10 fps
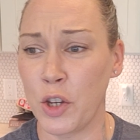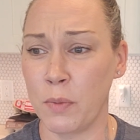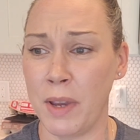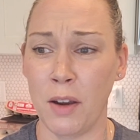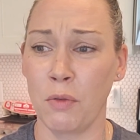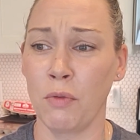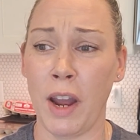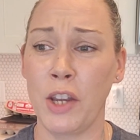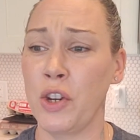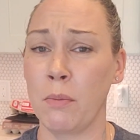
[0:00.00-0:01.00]
just be a
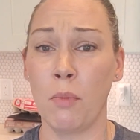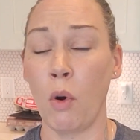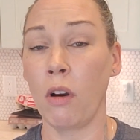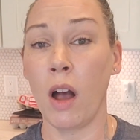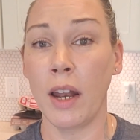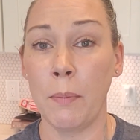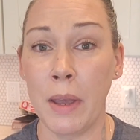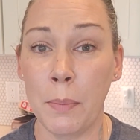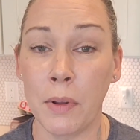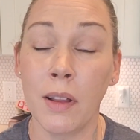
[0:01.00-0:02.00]
raging moron at
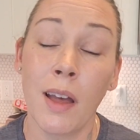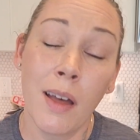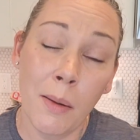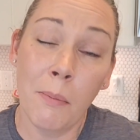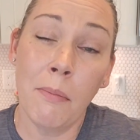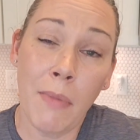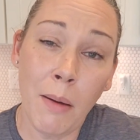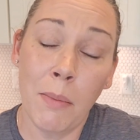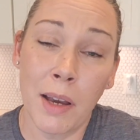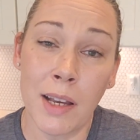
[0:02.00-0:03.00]
people.
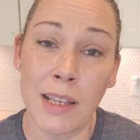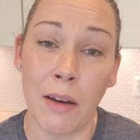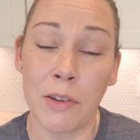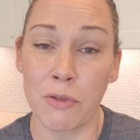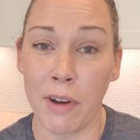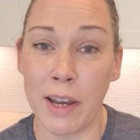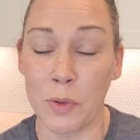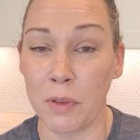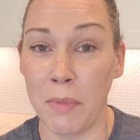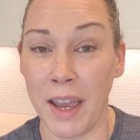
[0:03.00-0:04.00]
Maybe because I was raised
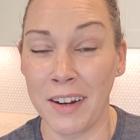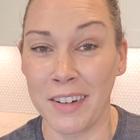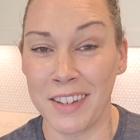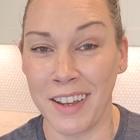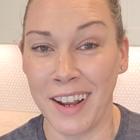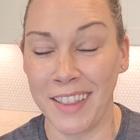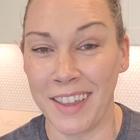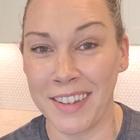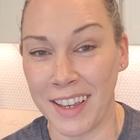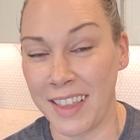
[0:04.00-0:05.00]
with manners and, and,
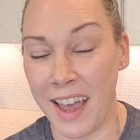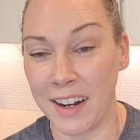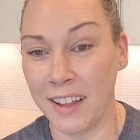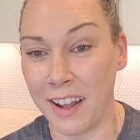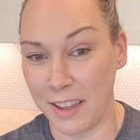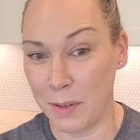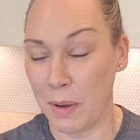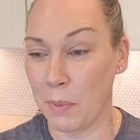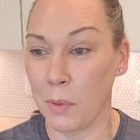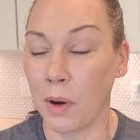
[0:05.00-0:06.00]
things like that, and a lot of these
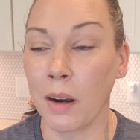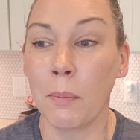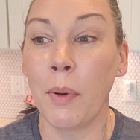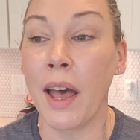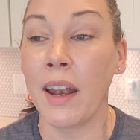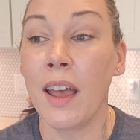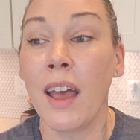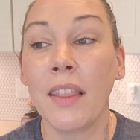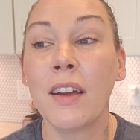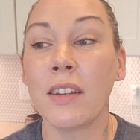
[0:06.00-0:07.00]
people weren't. But
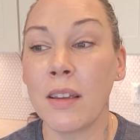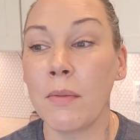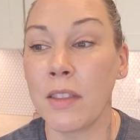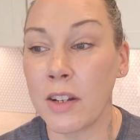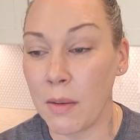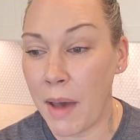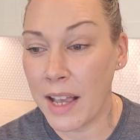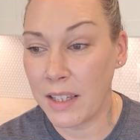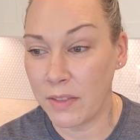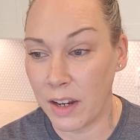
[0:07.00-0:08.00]
there's a there's a
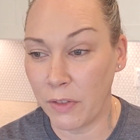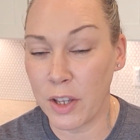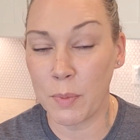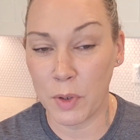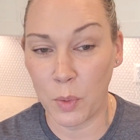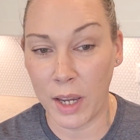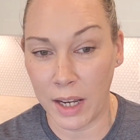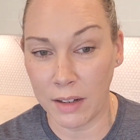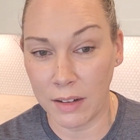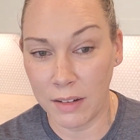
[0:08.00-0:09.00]
massive difference
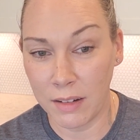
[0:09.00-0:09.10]
between